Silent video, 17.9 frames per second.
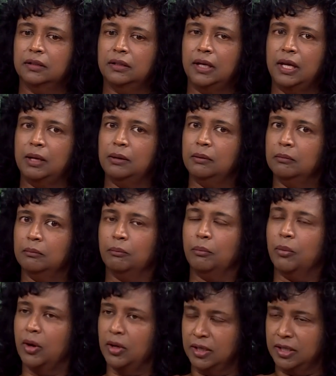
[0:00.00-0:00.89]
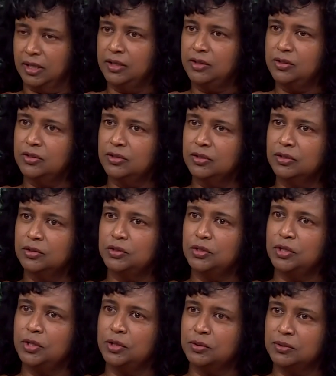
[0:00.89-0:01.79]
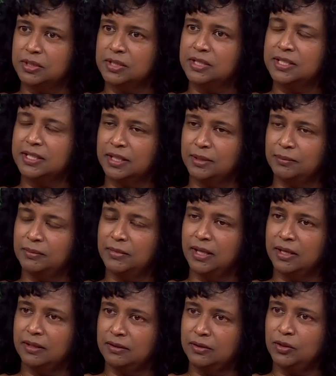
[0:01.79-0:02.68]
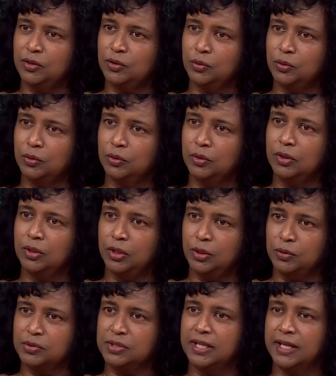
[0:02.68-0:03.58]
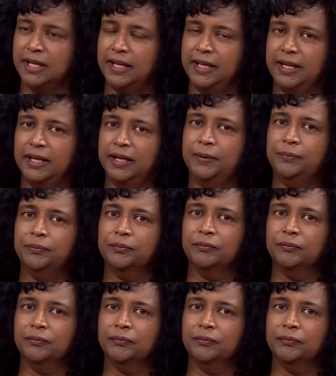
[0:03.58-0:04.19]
in bondage, to use a term that you used earlier,